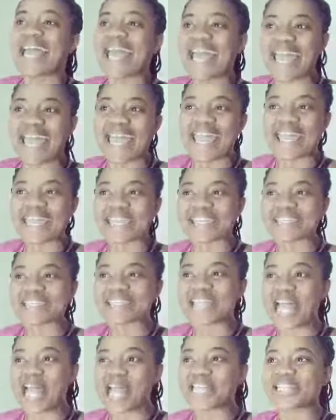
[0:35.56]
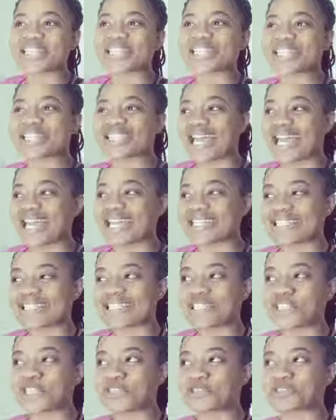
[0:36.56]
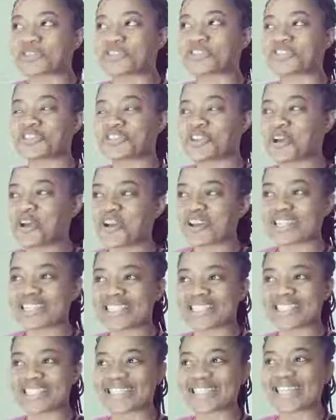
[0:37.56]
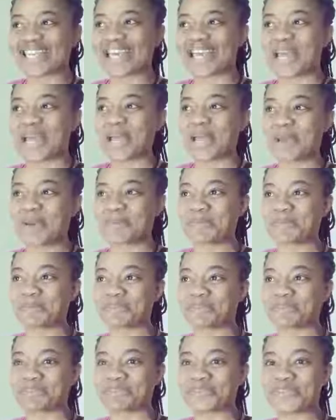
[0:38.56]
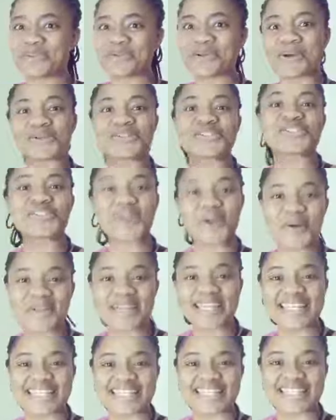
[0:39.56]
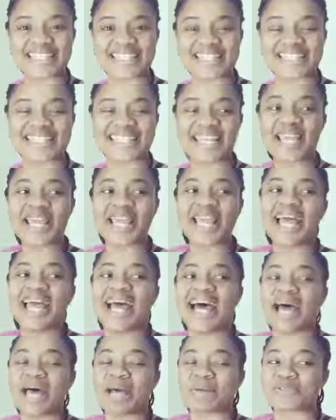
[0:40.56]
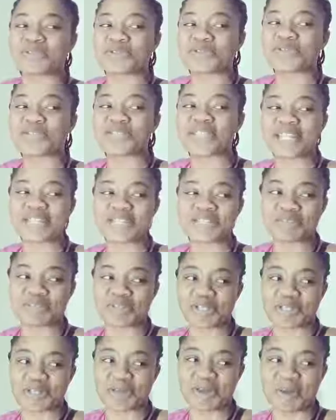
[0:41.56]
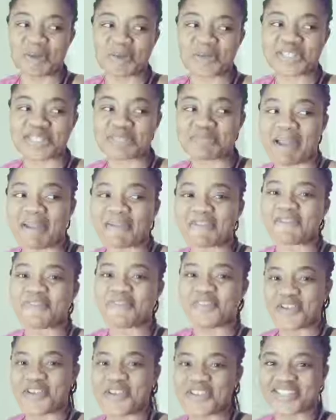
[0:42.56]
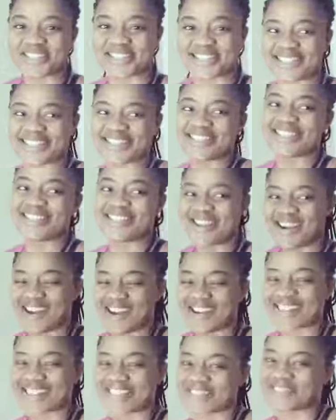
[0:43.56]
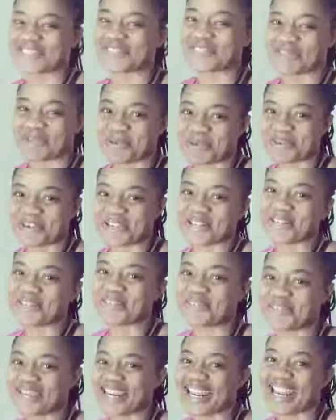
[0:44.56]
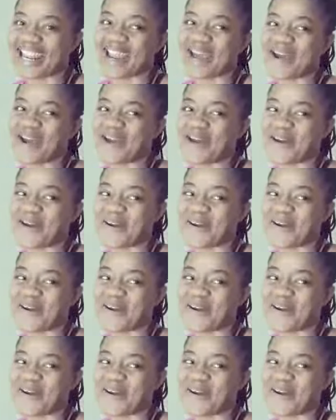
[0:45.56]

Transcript: And I decided to start, showing it. So today's video, this is my first dance tutorial video.